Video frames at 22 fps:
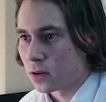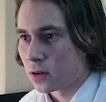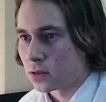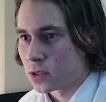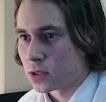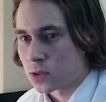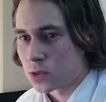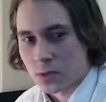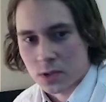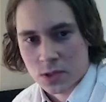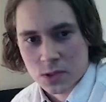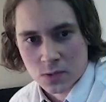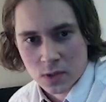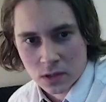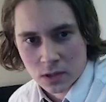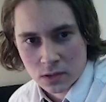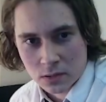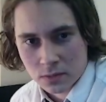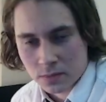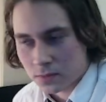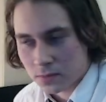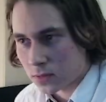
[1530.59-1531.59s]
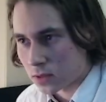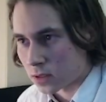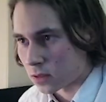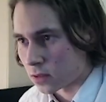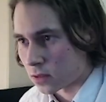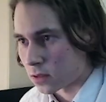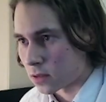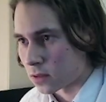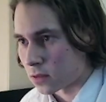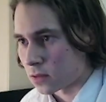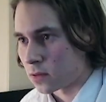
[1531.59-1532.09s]
This one as well,
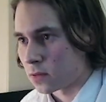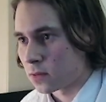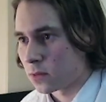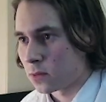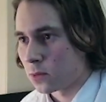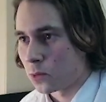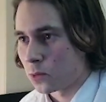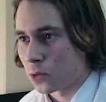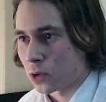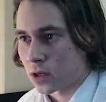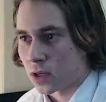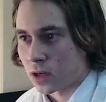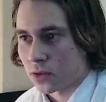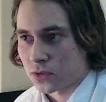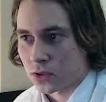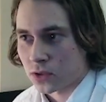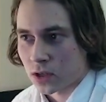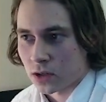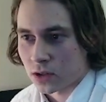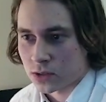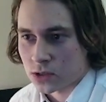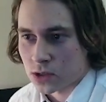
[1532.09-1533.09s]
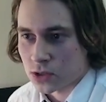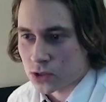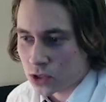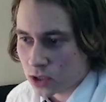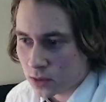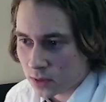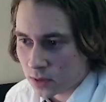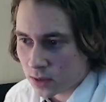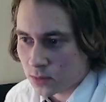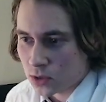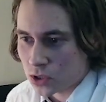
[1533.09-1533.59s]
Warcraft character
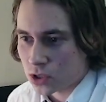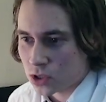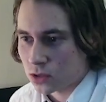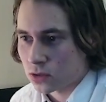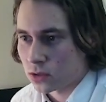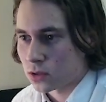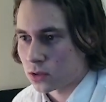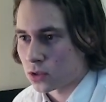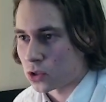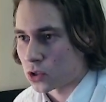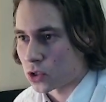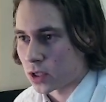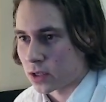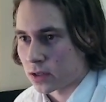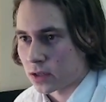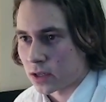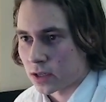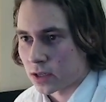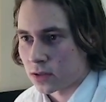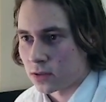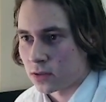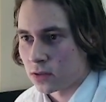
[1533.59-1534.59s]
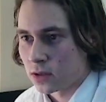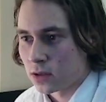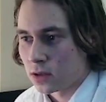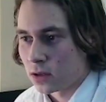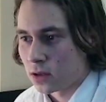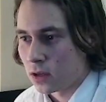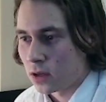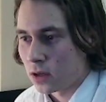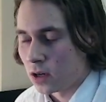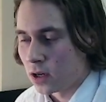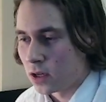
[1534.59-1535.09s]
stream commission, Draenei
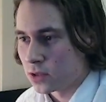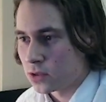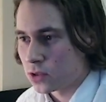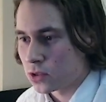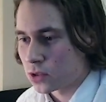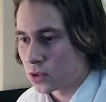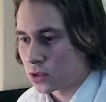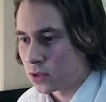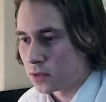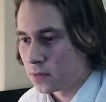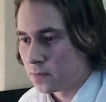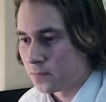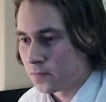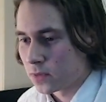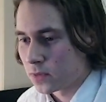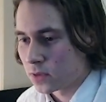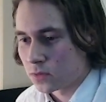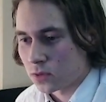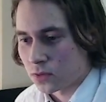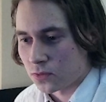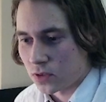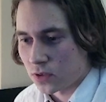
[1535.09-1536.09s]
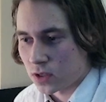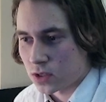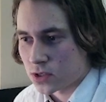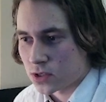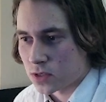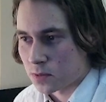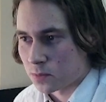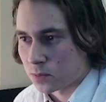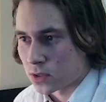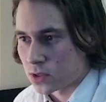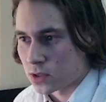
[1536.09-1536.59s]
Hunter, with very
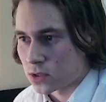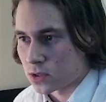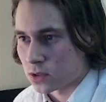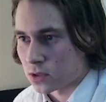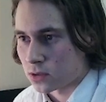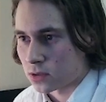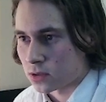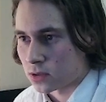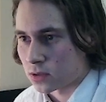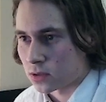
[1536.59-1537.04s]
simplistic